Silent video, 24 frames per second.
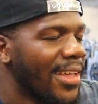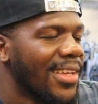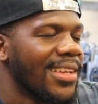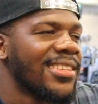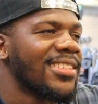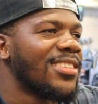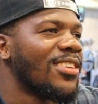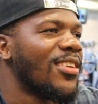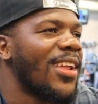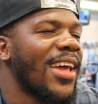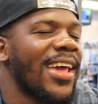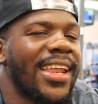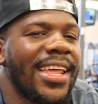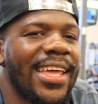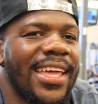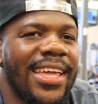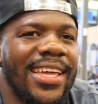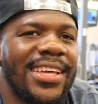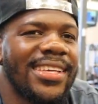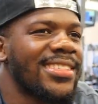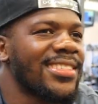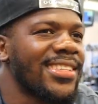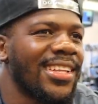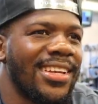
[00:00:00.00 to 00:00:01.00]
So that
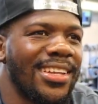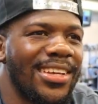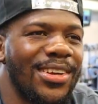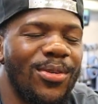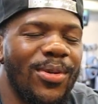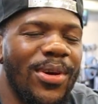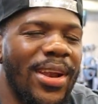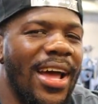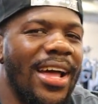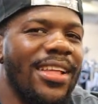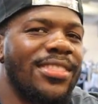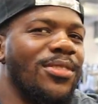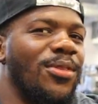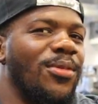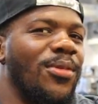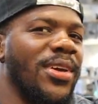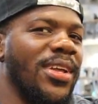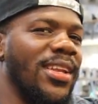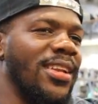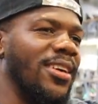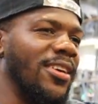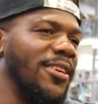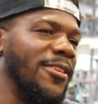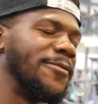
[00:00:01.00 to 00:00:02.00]
instantly went out the
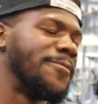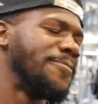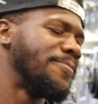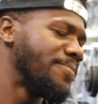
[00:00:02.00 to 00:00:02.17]
window.